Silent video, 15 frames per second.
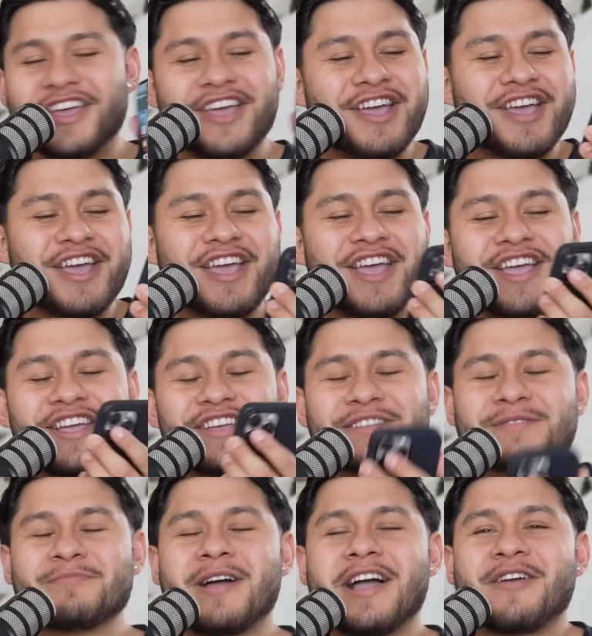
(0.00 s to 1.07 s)

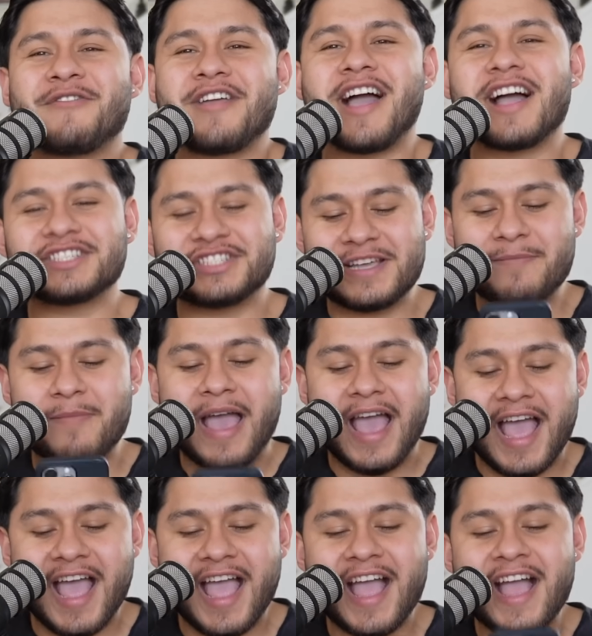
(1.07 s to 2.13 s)
Sheesh. Mariachi
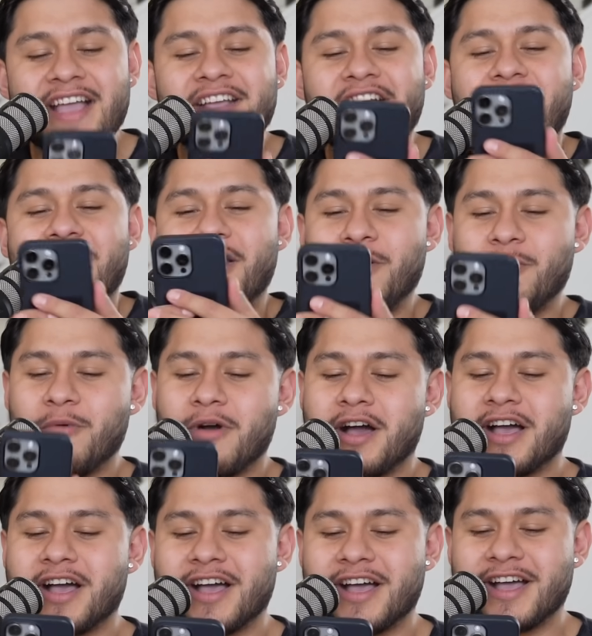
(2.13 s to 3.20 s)
band girl
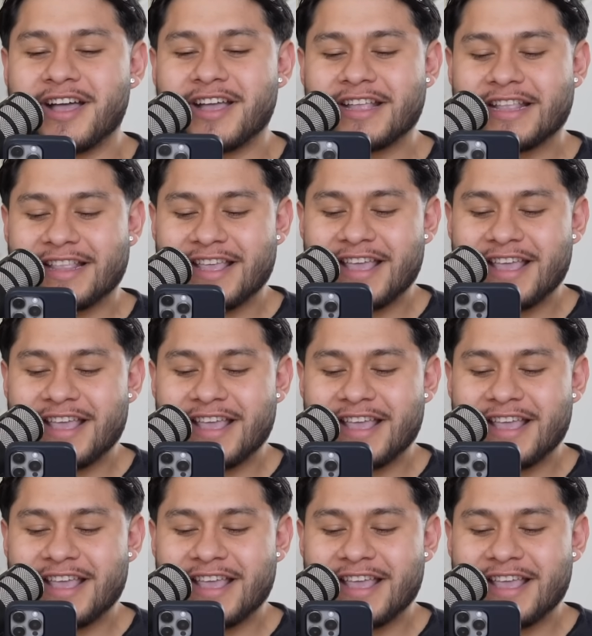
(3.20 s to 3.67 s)
one.